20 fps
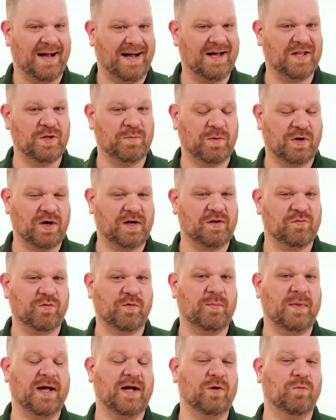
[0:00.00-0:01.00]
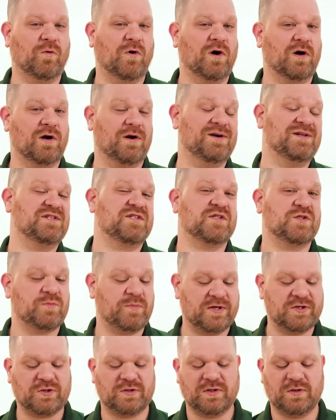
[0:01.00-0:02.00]
on the market from Michael Walker, and it's
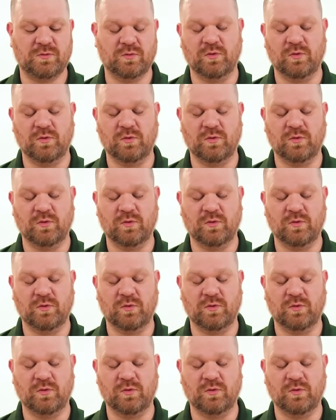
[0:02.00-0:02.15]
especially